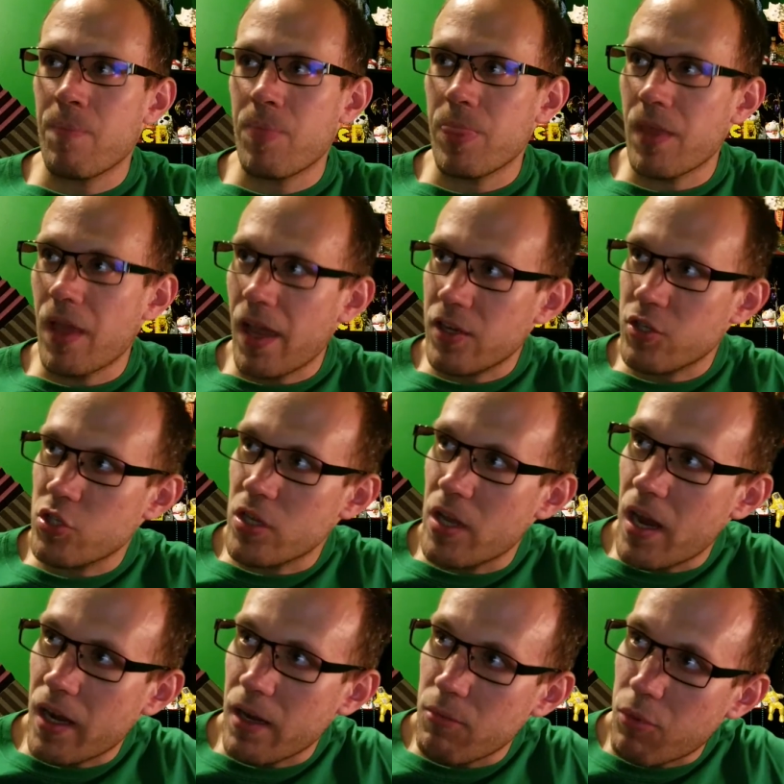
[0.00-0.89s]

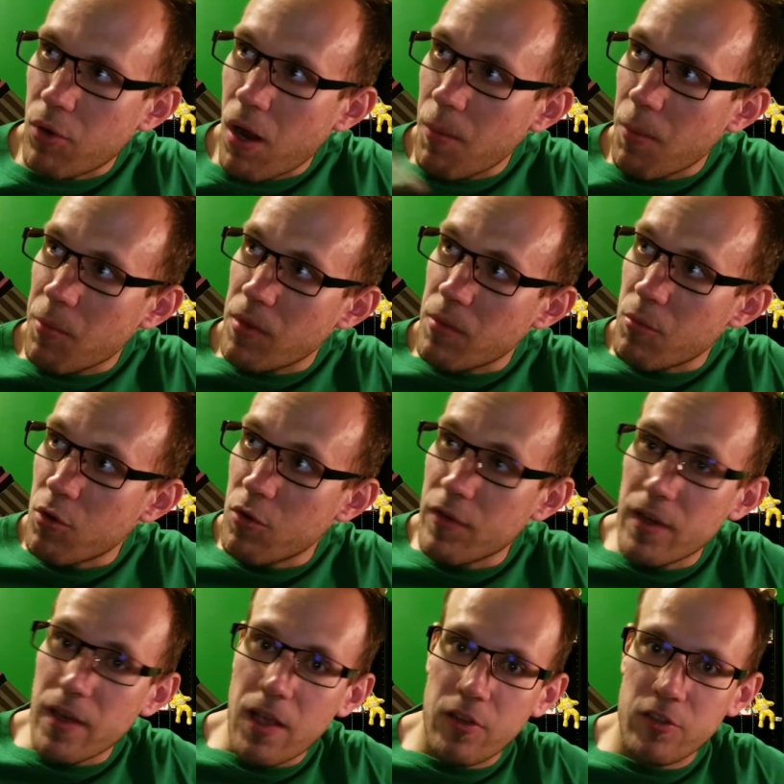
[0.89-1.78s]
Actually, I can probably move
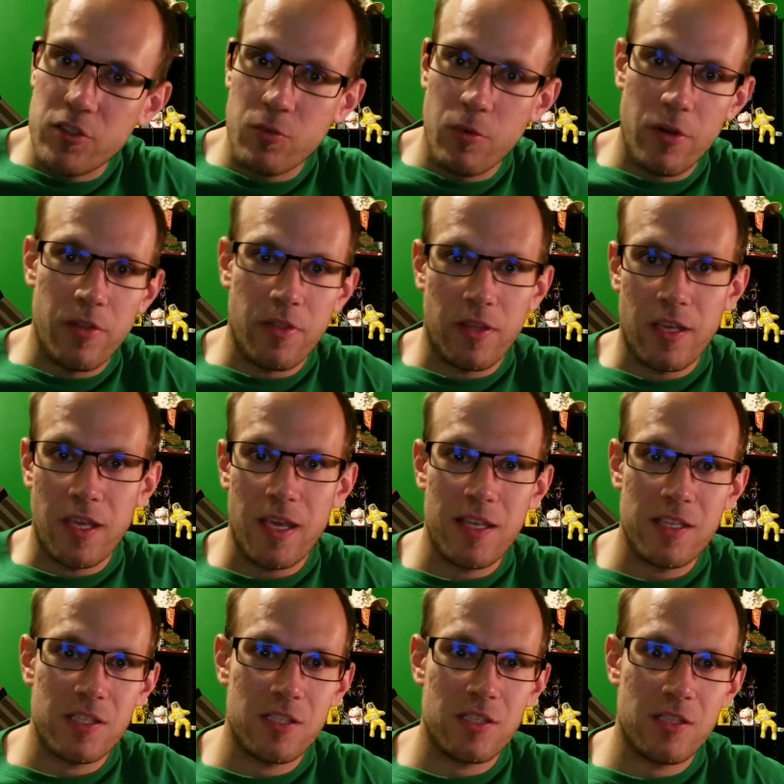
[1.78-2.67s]
it elsewhere in the
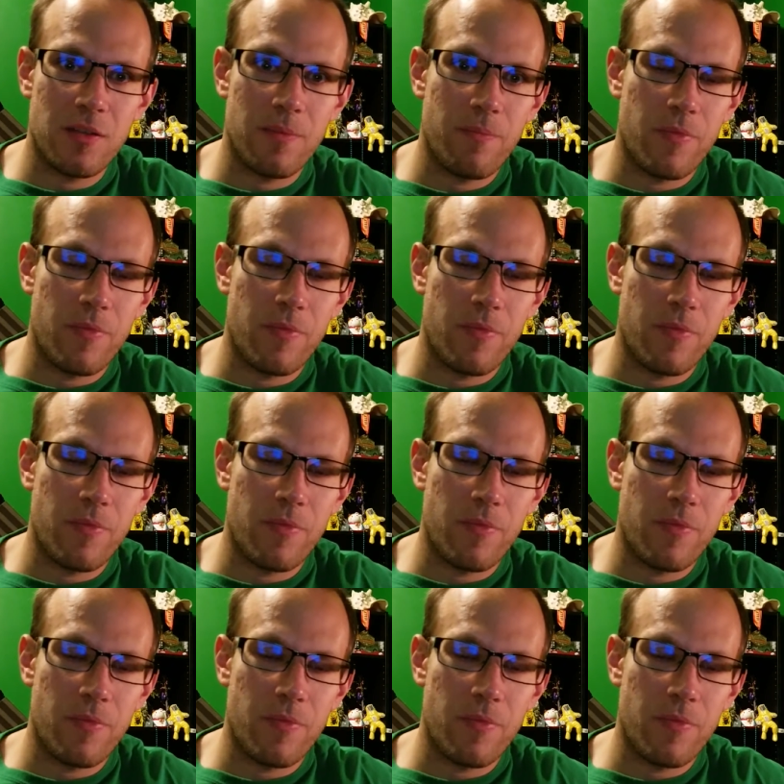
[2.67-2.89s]
case.